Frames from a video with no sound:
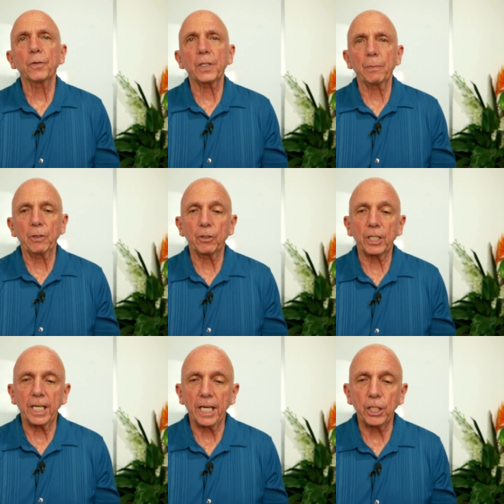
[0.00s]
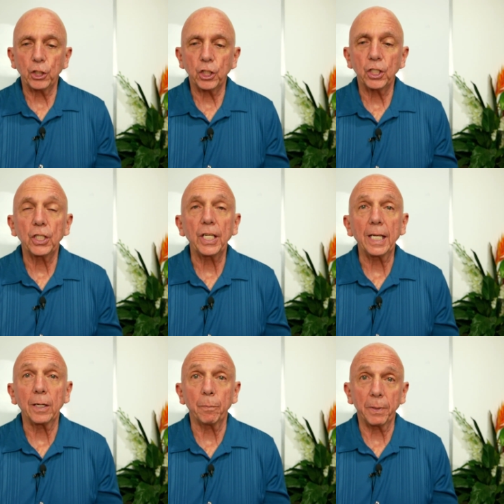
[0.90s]
communication in
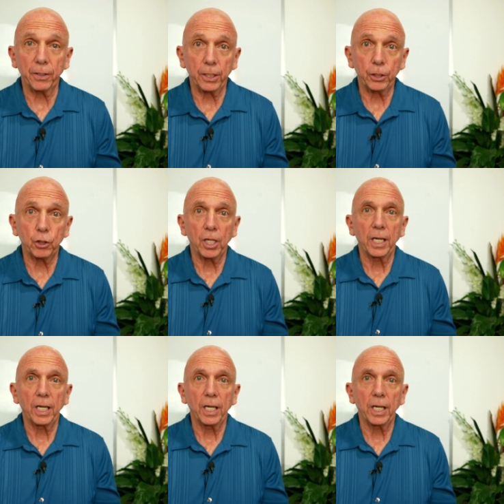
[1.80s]
a marriage.